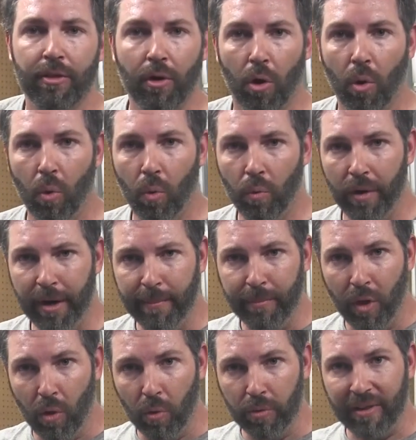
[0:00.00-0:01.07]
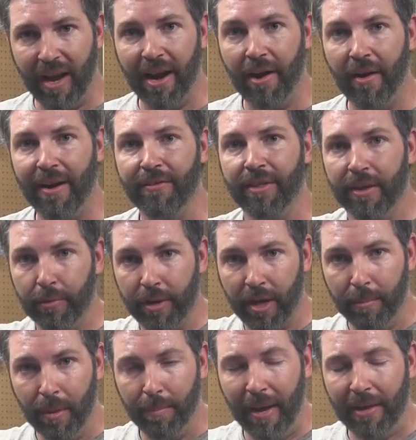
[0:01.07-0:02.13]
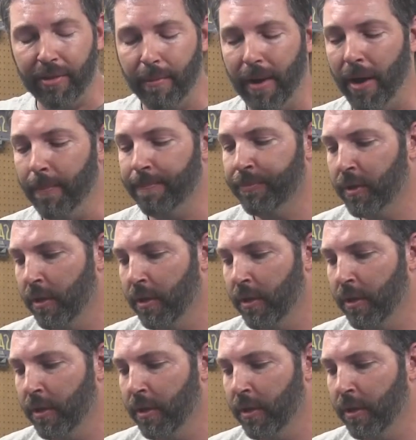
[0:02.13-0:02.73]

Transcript: The whole rim, the whole tire, everything would come up out the mount.